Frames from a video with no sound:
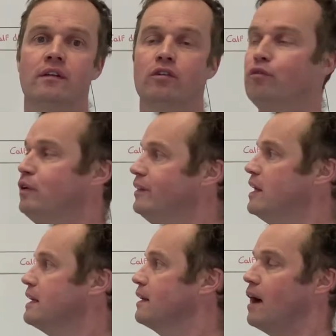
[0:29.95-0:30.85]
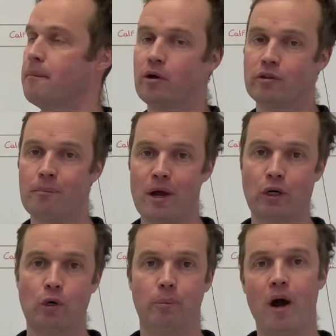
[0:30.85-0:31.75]
So if we think about the
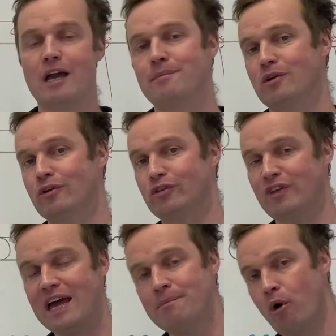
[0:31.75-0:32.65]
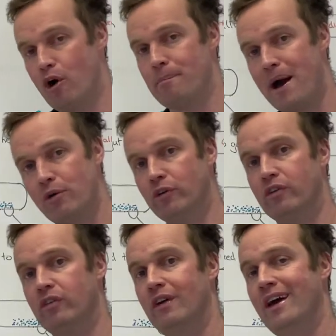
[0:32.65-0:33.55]
microbiome and understand more about
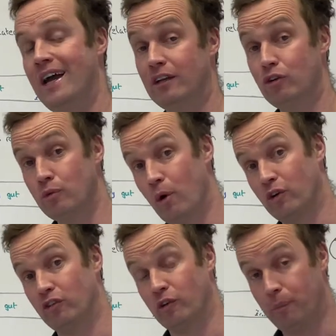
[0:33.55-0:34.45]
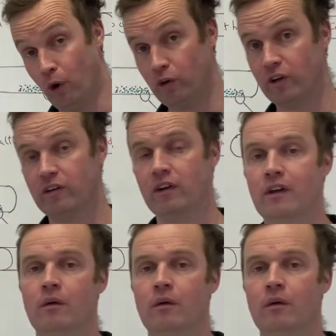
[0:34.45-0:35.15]
it and can do more to support it,